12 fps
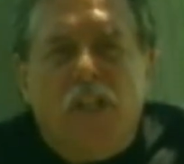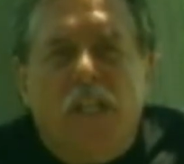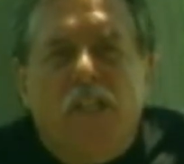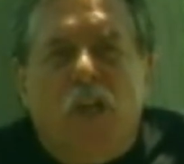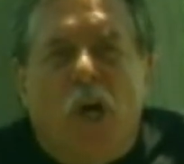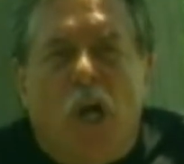is
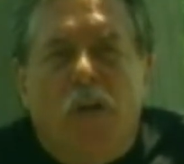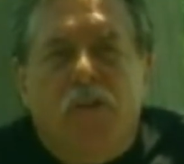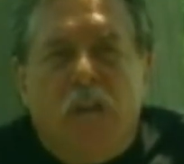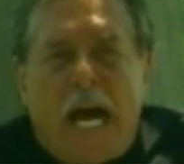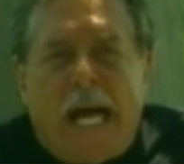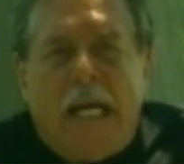called
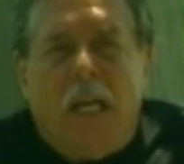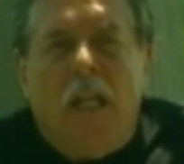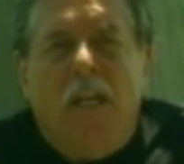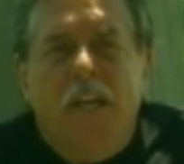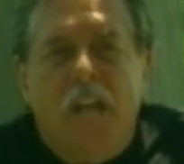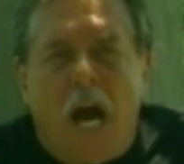Title
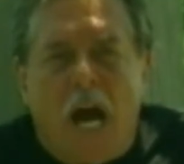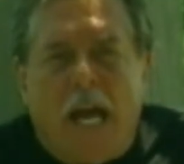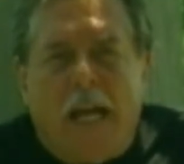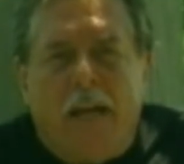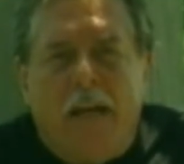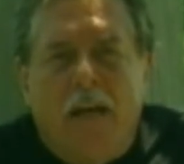IX,
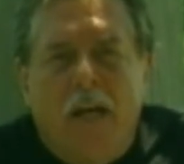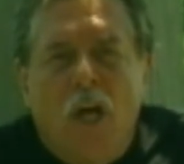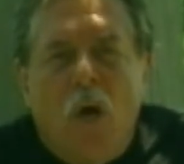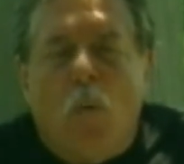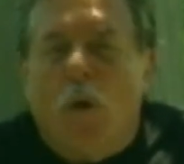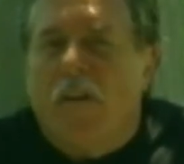
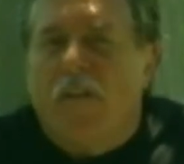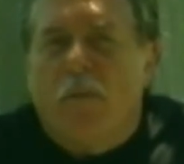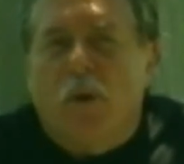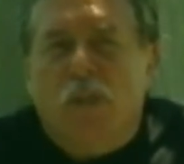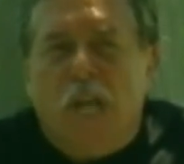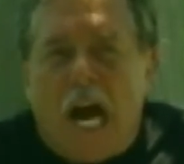one of the
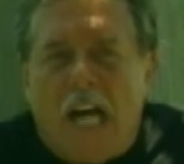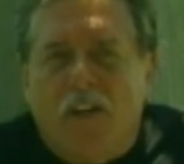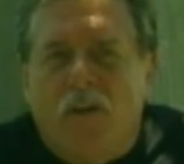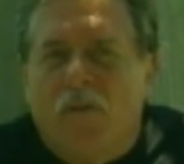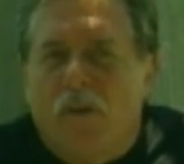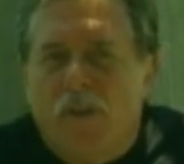most
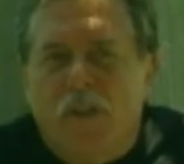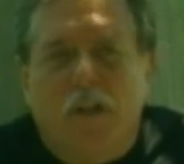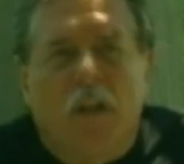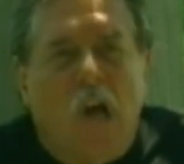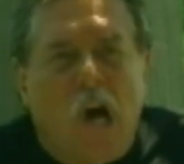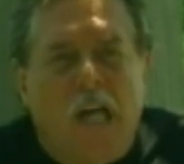controversial
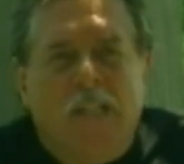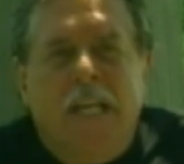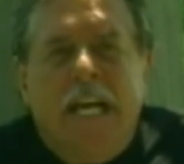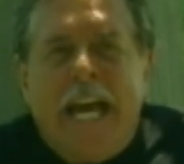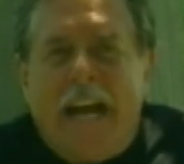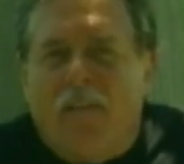laws
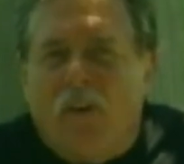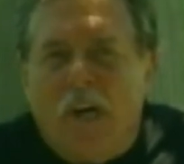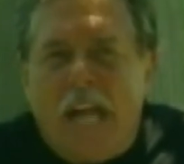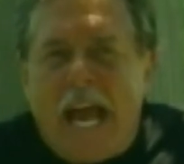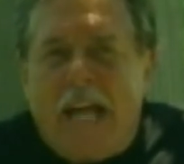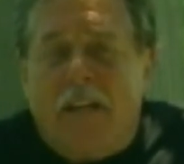ever
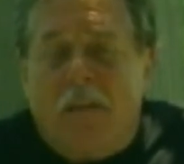enacted,